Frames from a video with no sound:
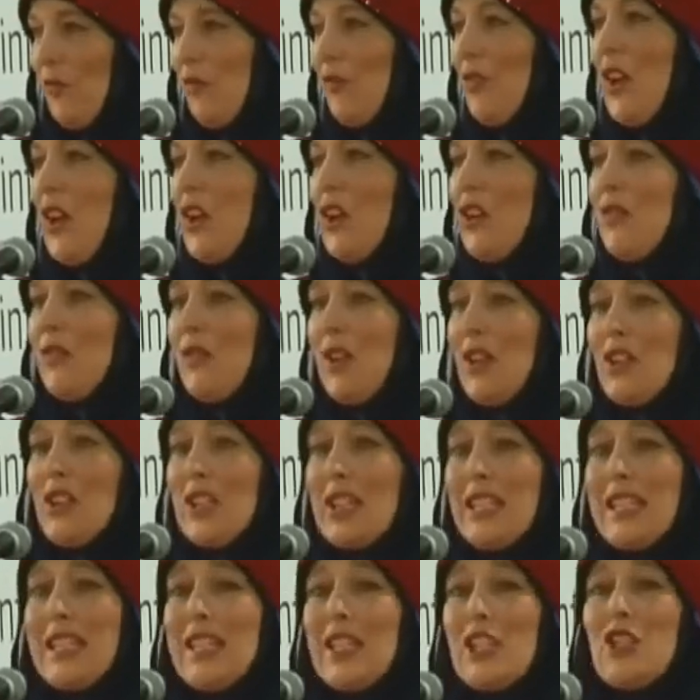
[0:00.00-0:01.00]
Very,
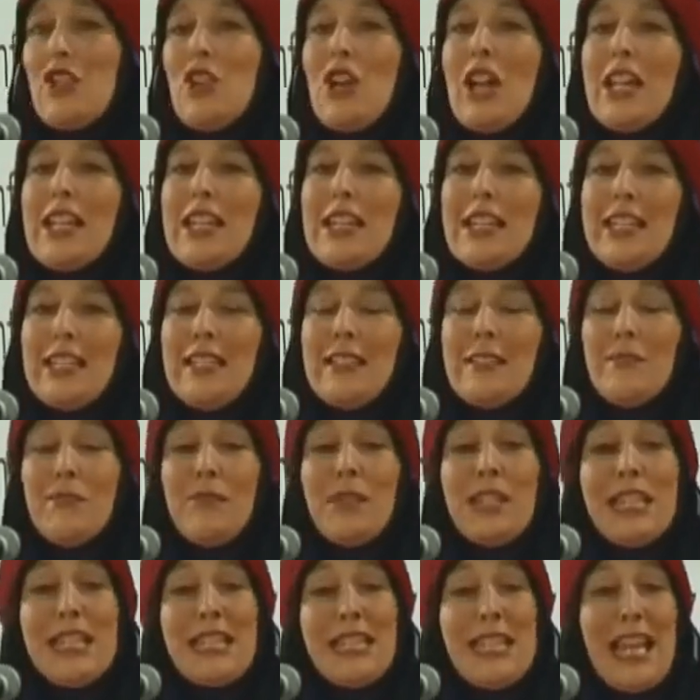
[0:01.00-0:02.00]
very striking.
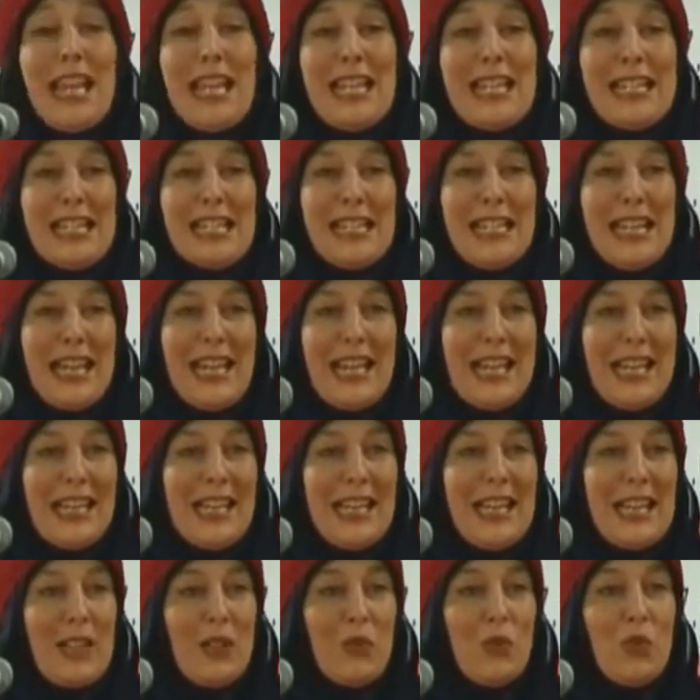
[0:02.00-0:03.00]
But as I say,
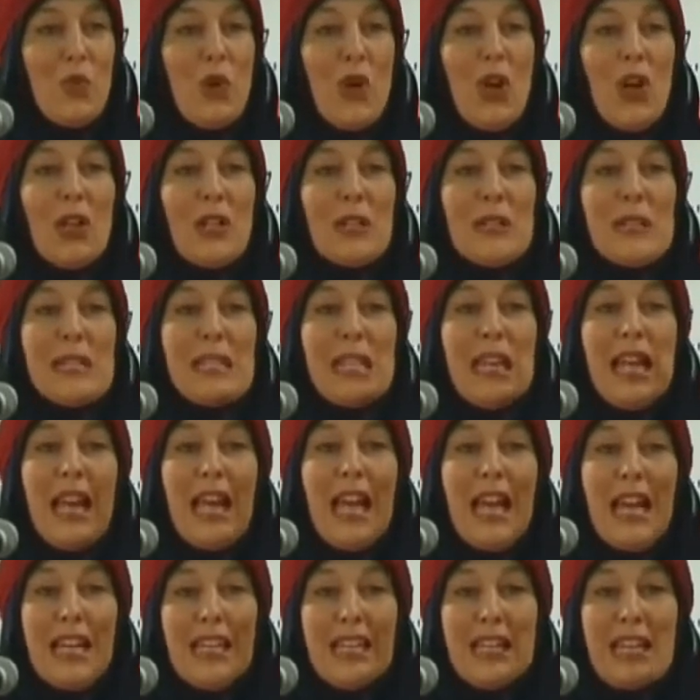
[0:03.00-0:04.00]
it was
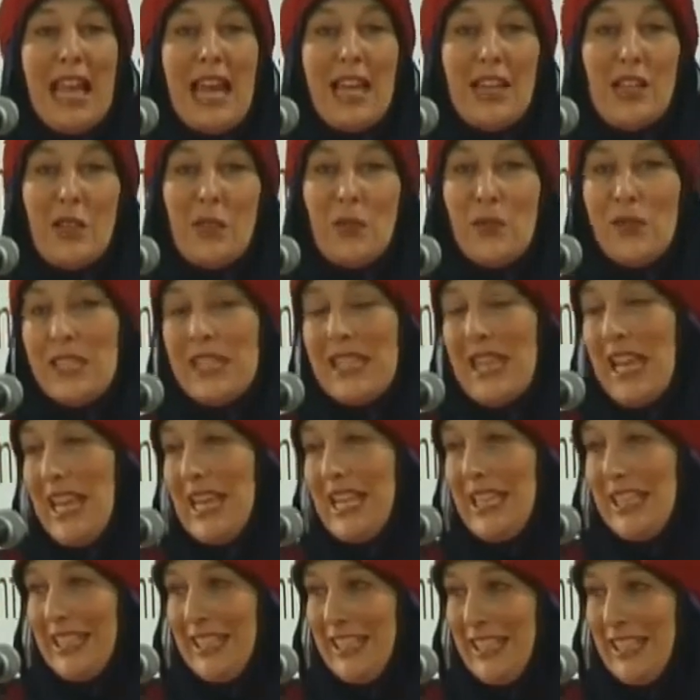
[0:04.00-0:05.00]
a
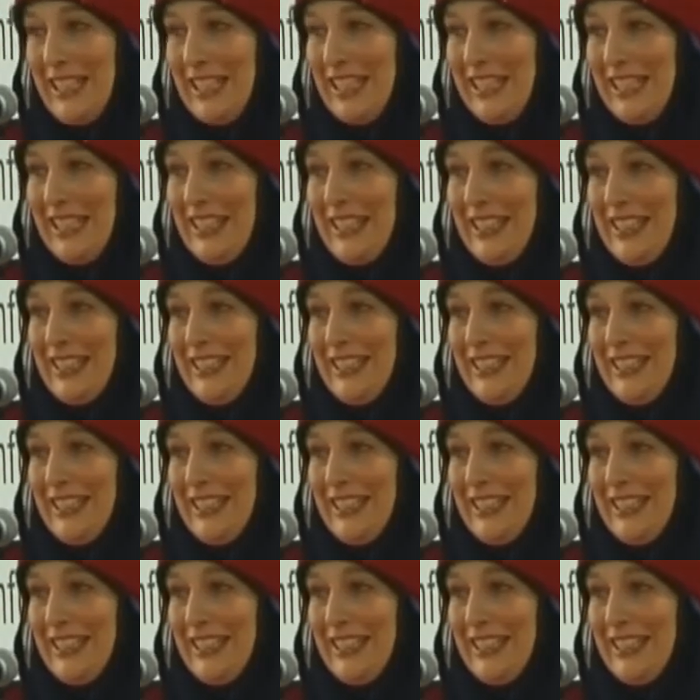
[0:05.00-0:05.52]
nanosecond.